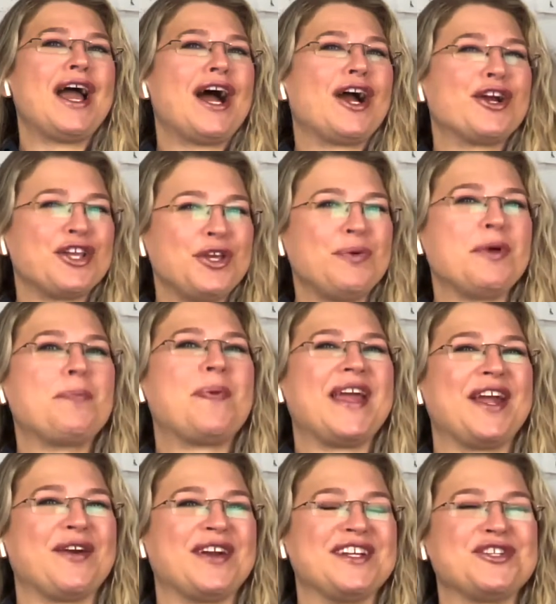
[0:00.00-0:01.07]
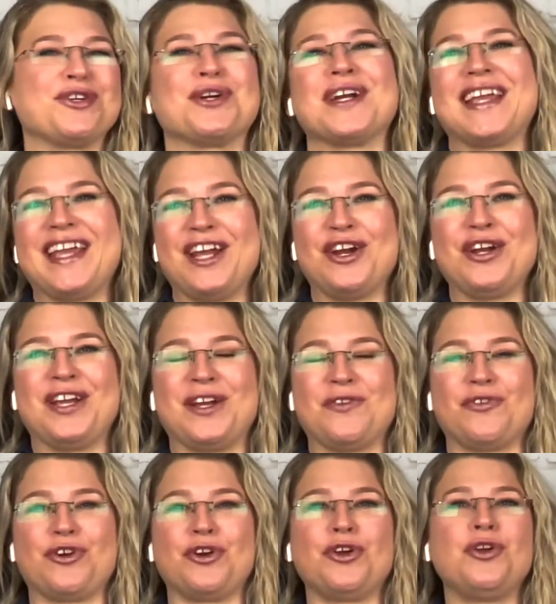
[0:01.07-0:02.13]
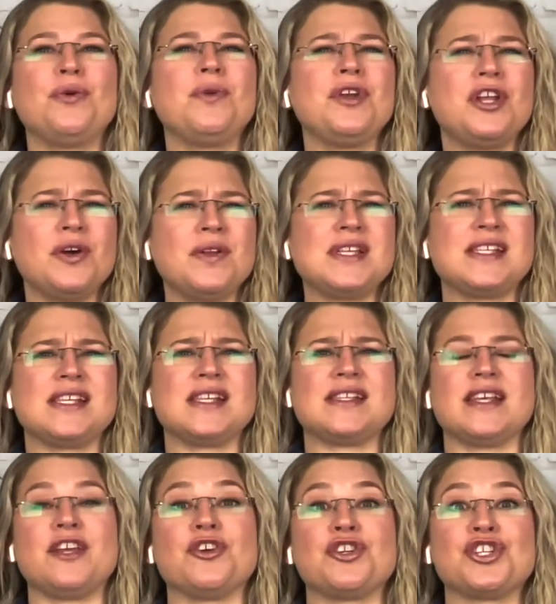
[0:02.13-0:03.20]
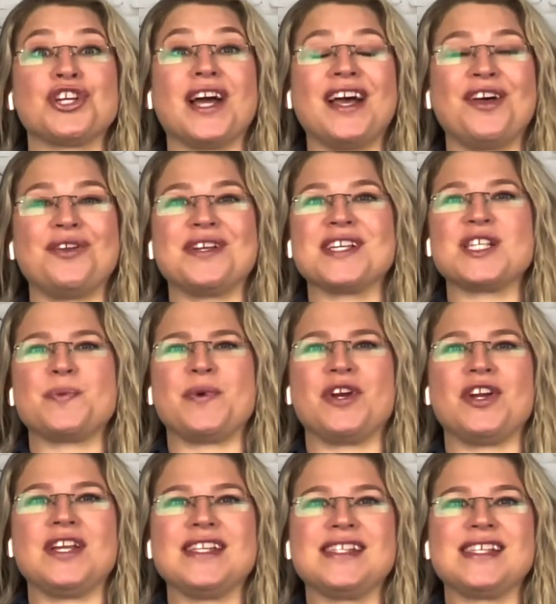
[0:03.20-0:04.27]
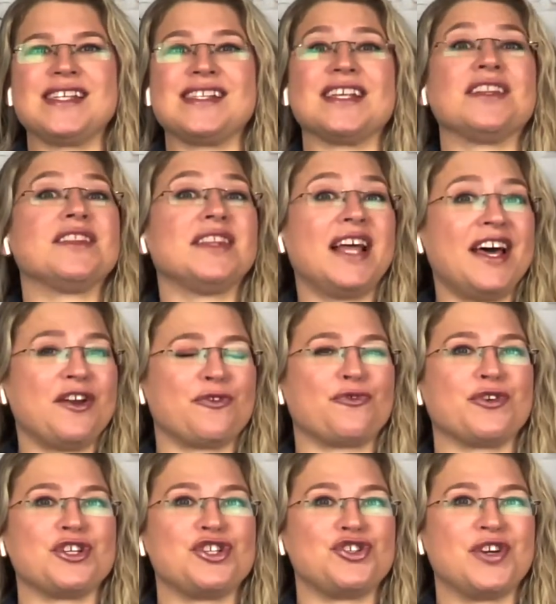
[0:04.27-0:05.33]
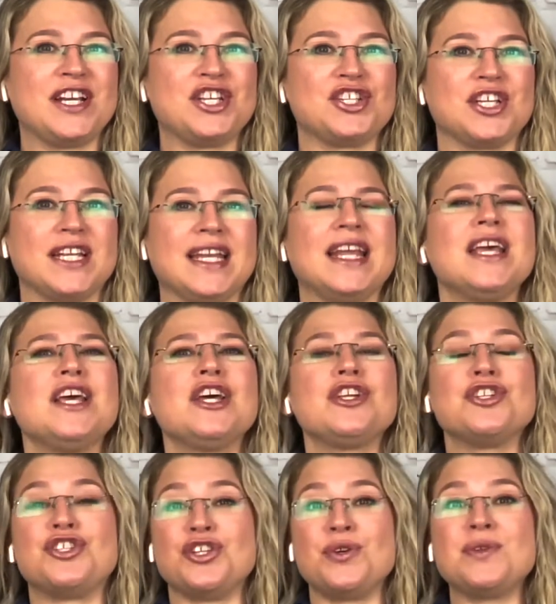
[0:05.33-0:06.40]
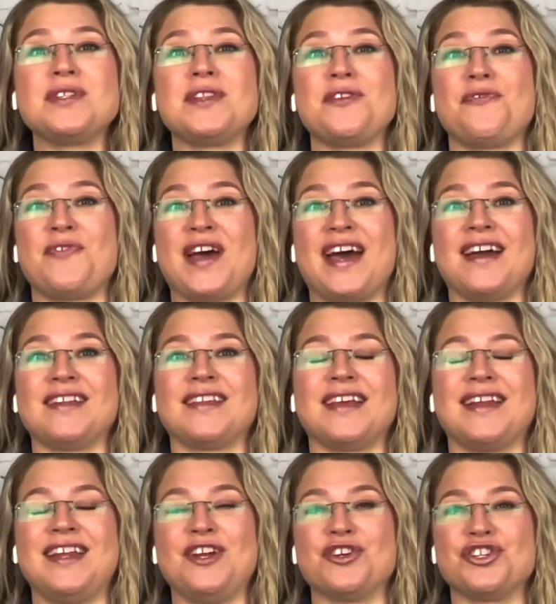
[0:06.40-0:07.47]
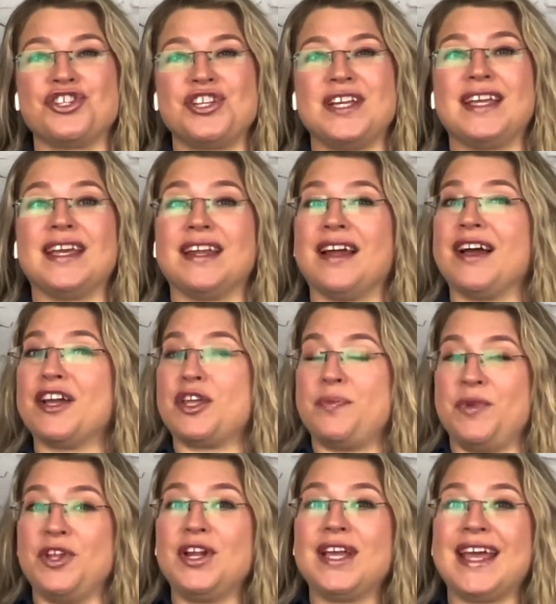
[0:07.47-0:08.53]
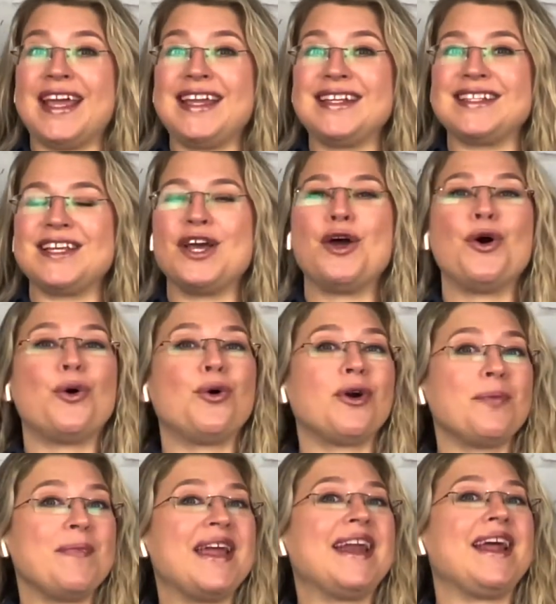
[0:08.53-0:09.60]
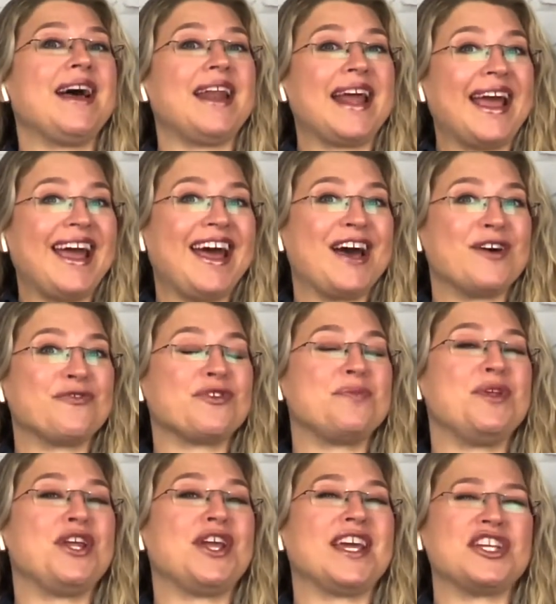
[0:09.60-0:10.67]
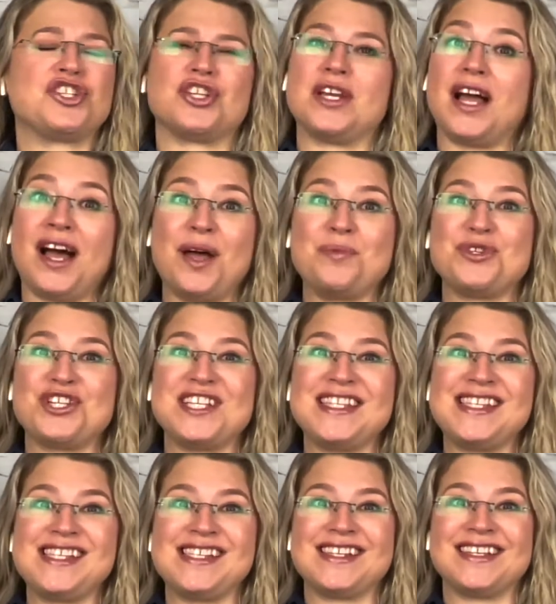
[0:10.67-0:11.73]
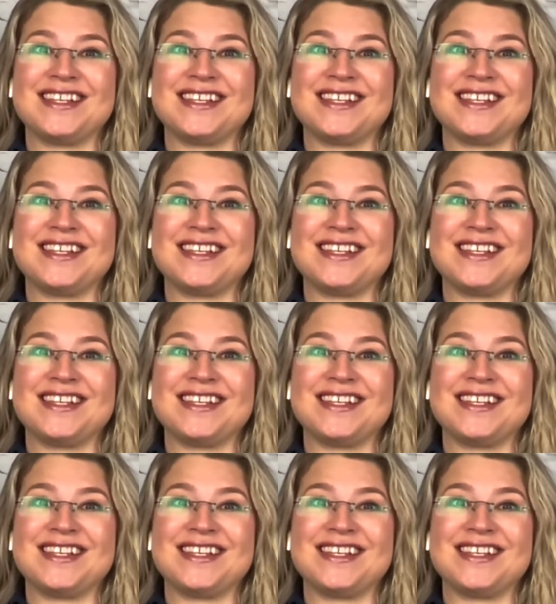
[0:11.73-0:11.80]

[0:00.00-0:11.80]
Are you a parent or a caregiver who notices that your child experiences a lot of frustration due to the fact that he or she cannot communicate or may not have communication options?